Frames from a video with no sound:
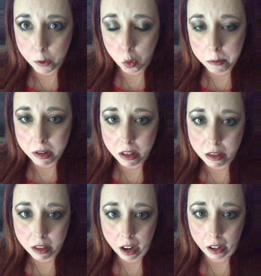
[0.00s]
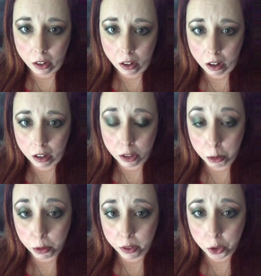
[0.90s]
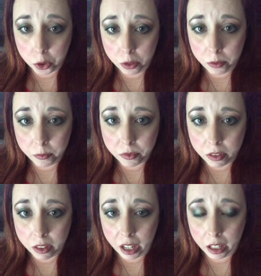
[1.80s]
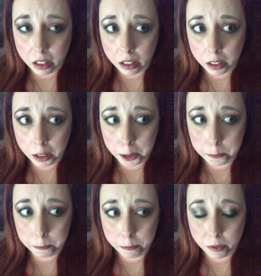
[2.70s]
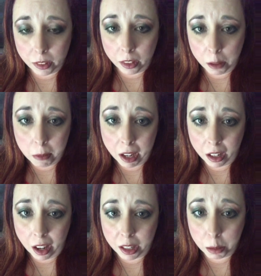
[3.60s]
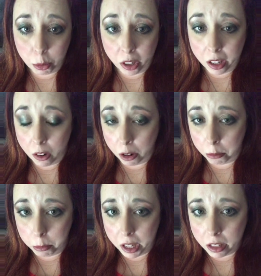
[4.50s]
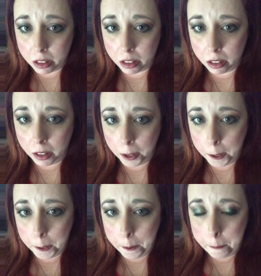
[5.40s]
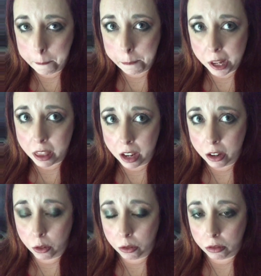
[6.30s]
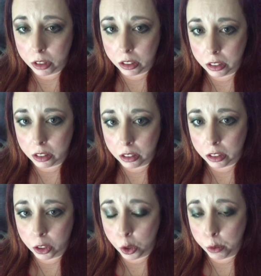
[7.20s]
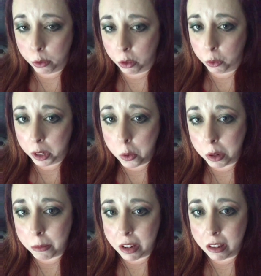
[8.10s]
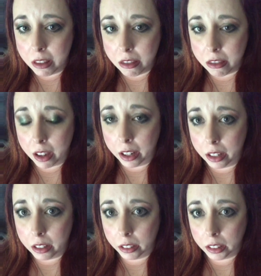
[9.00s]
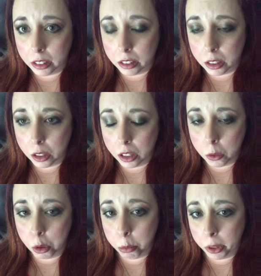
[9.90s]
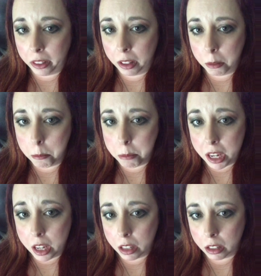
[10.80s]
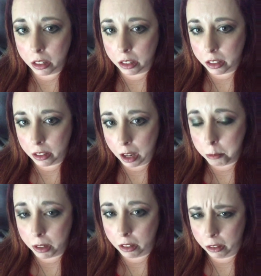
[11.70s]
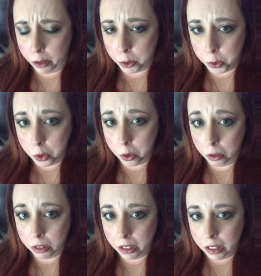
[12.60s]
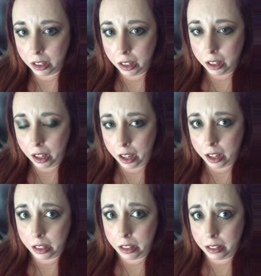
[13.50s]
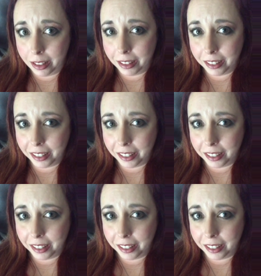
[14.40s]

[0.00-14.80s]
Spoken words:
women that are superficial, that make a nice, pretty arm piece, but they don't go for the real women that will bring them peace and contentment in their soul, and